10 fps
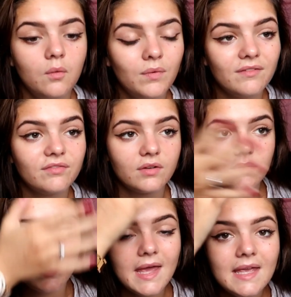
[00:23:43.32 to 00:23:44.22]
with
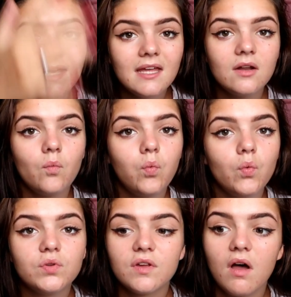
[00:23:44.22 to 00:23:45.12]
heating and
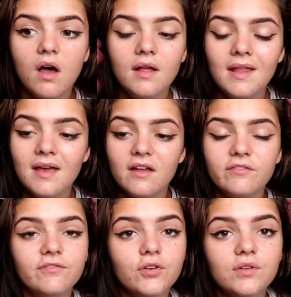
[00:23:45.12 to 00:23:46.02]
water and
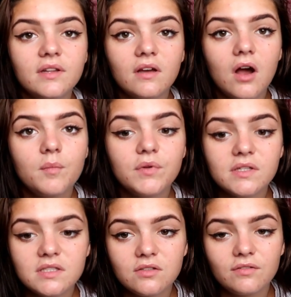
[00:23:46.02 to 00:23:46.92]
food in the
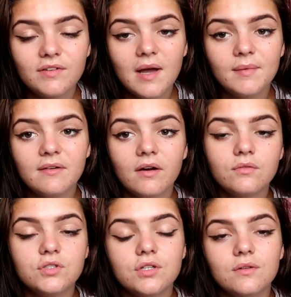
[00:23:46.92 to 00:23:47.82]
cupboards and your family
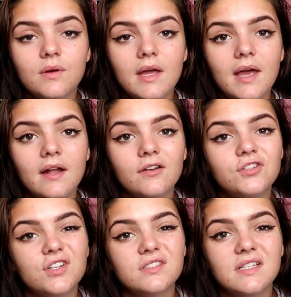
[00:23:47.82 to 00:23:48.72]
around you, and you
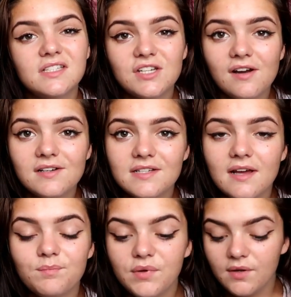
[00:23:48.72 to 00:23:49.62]
just need to cherish
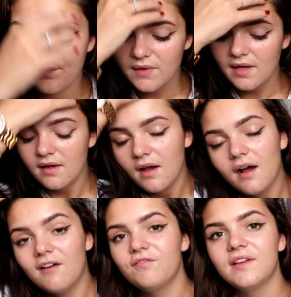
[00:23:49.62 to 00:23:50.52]
that. But
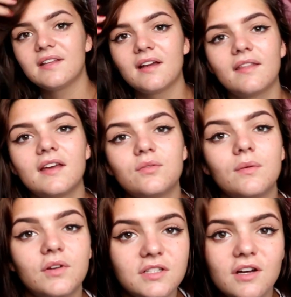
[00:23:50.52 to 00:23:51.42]
I think that's what
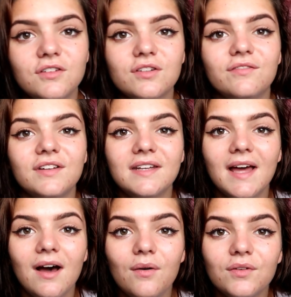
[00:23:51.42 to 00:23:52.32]
I'm going to touch on for
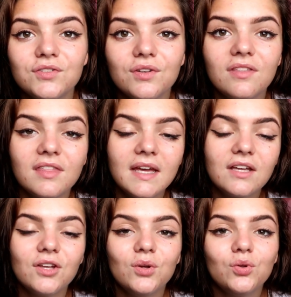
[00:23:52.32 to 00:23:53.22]
now. So
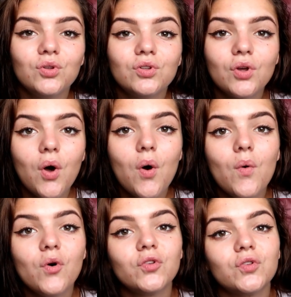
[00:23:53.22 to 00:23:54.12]
thank you so